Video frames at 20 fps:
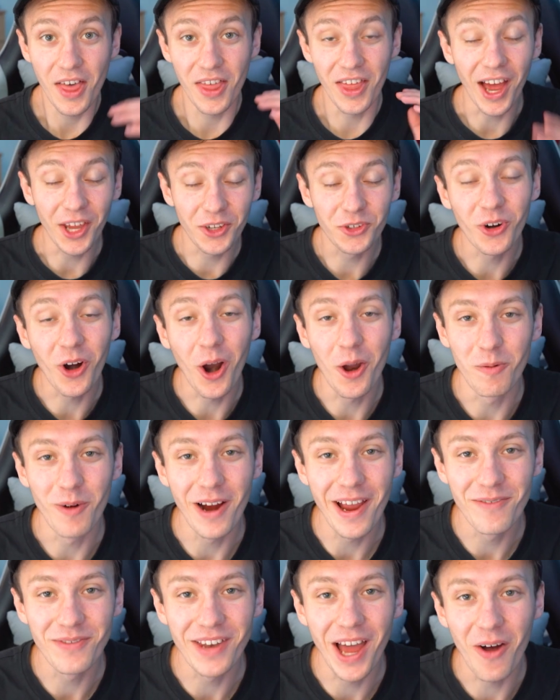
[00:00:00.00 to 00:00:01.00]
That's right,
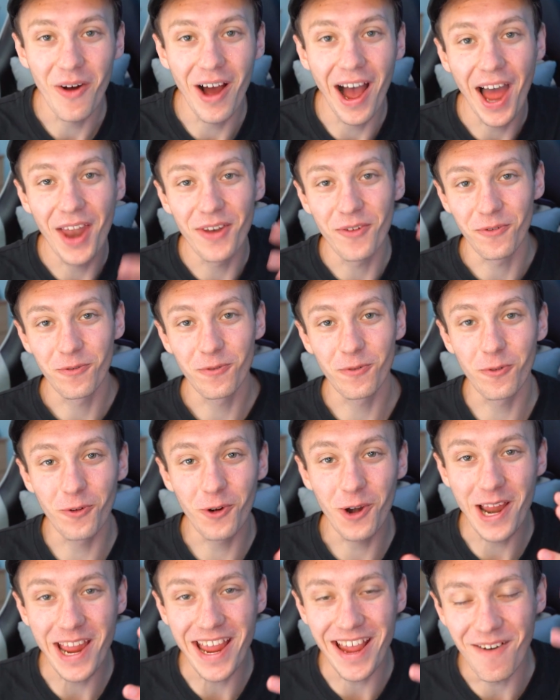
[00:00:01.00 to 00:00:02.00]
we've now had
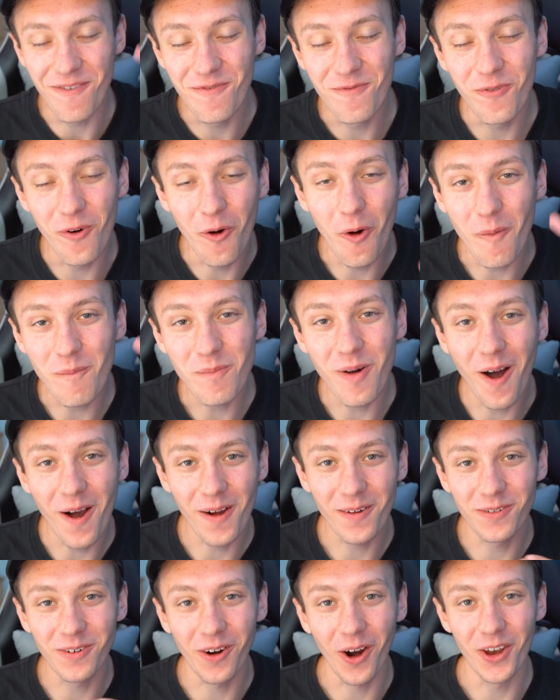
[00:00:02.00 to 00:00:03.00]
three Thorpe
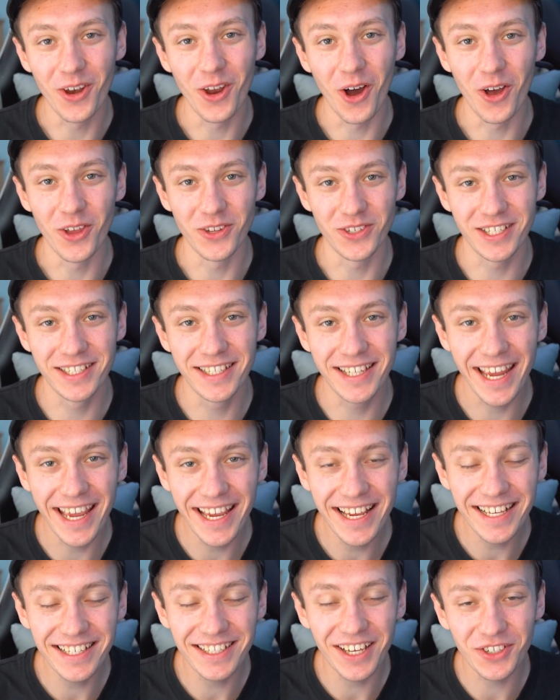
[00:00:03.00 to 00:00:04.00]
Park Fright Nights
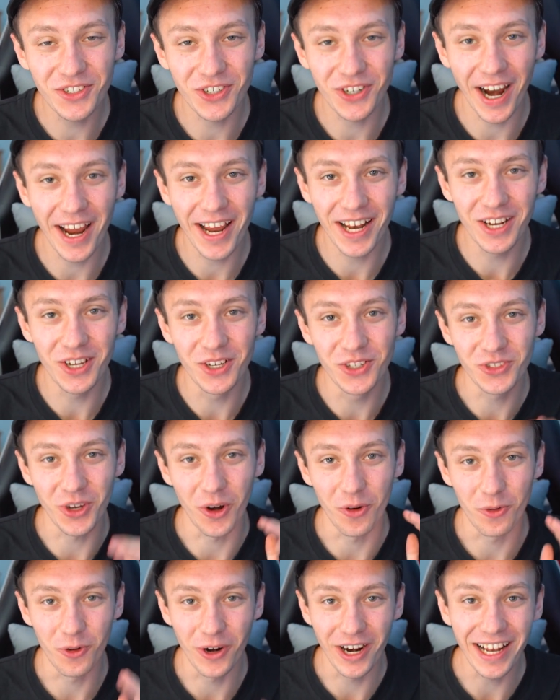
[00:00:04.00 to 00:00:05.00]
teaser trailers
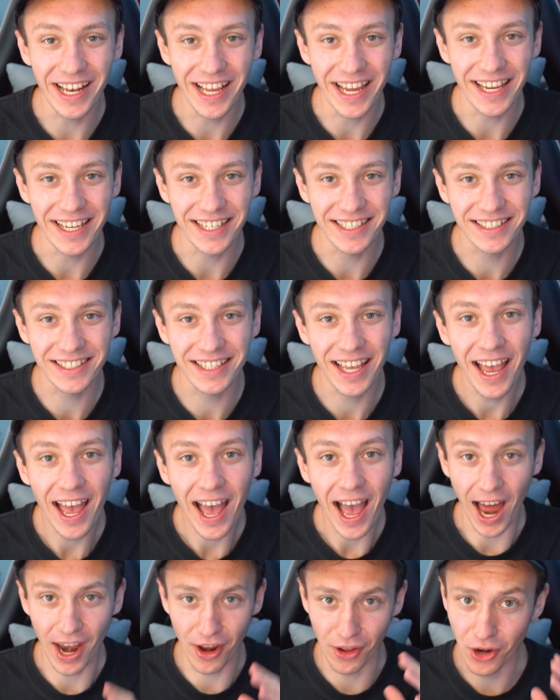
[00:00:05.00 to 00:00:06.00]
released.
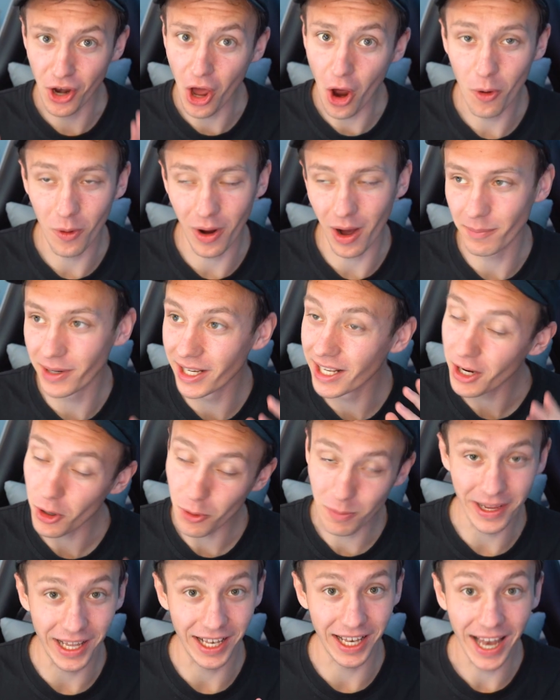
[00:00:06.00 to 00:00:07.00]
And I know I'm a
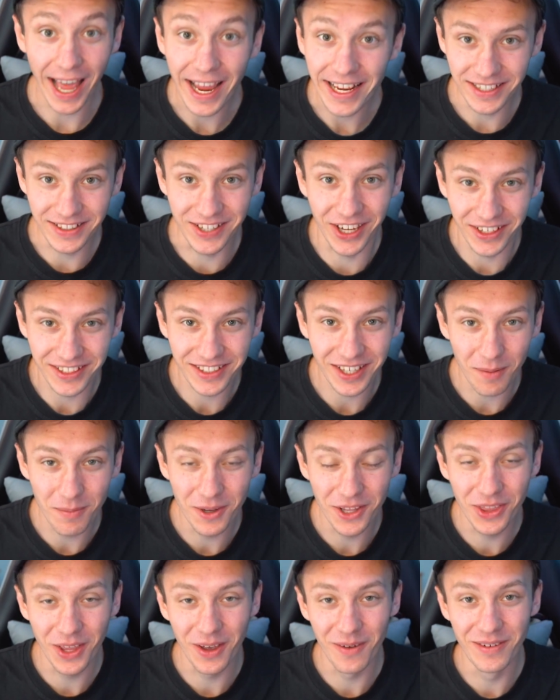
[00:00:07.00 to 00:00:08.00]
little bit late to some
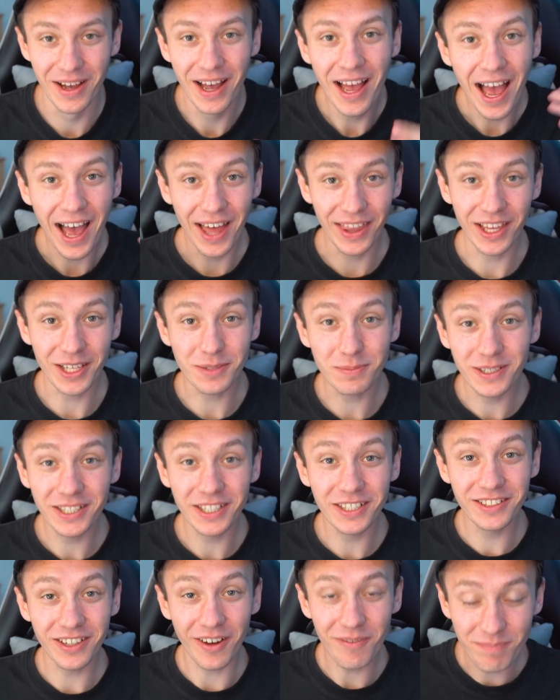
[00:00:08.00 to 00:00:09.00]
of them, and that's
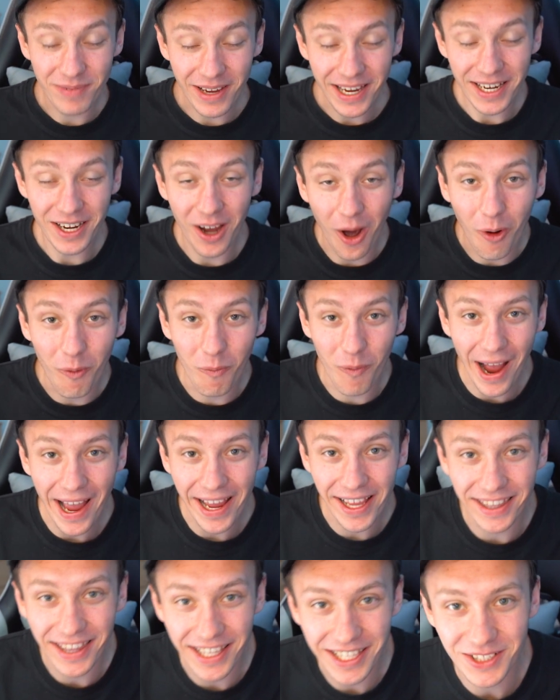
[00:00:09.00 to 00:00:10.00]
because I've been
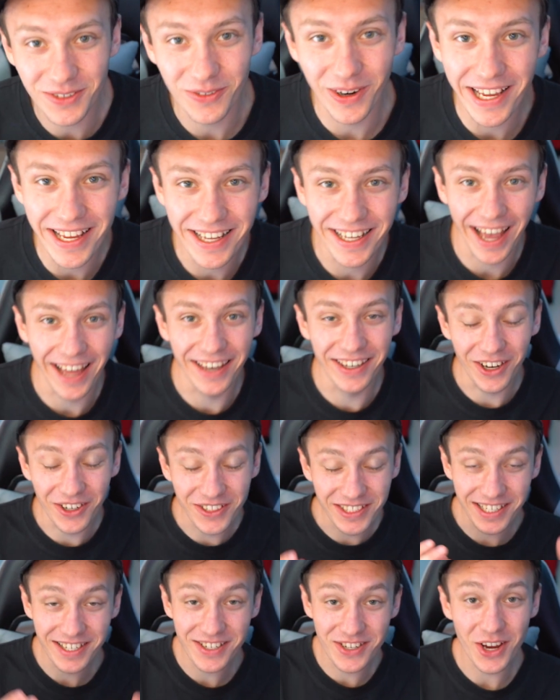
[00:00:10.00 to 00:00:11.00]
away this weekend. I
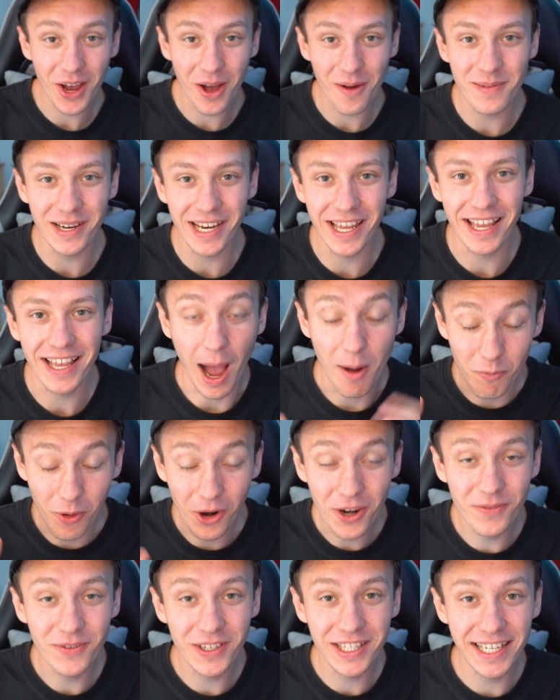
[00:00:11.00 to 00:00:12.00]
was in Germany, and
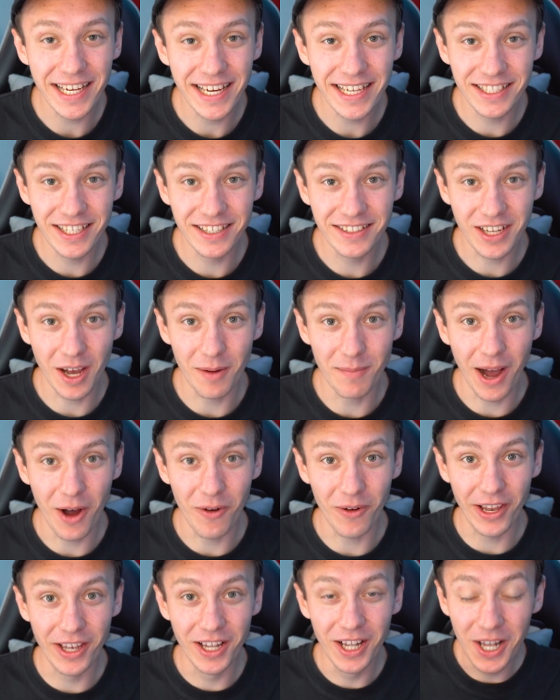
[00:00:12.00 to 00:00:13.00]
one of the teasers come
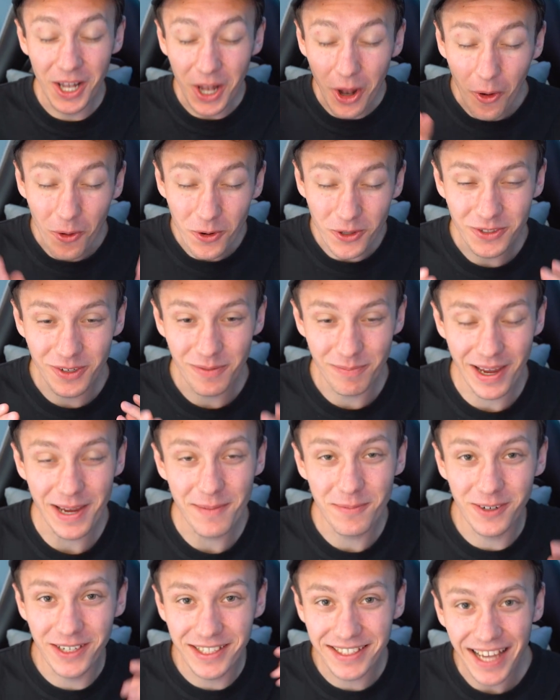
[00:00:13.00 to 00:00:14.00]
out, and loads of
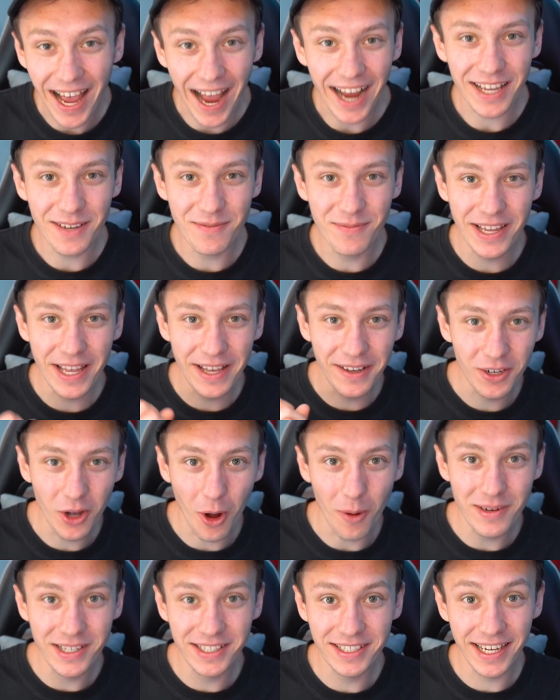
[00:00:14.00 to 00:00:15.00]
people were tagging me and
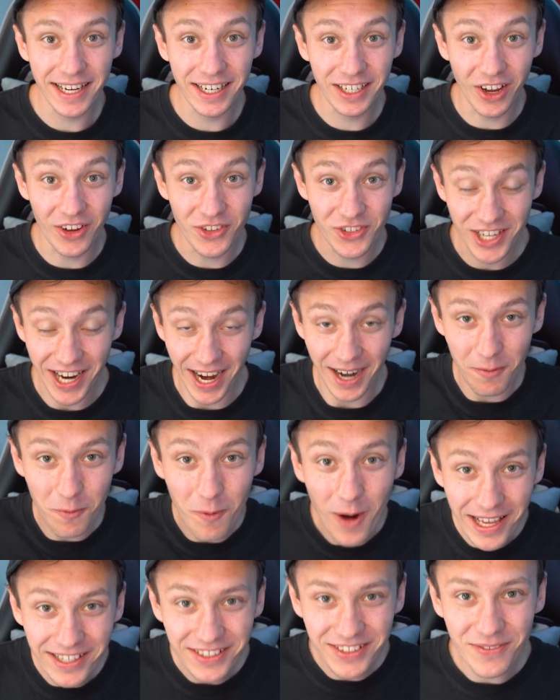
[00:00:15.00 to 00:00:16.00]
commenting like, Jack,
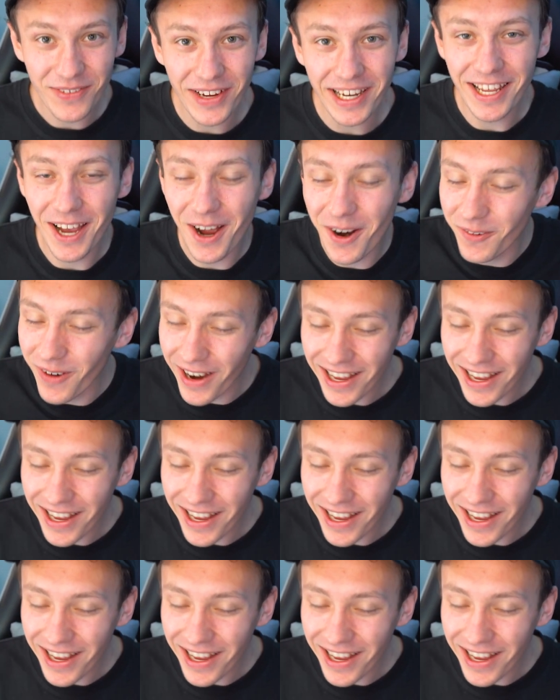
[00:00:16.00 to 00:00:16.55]
where's the video?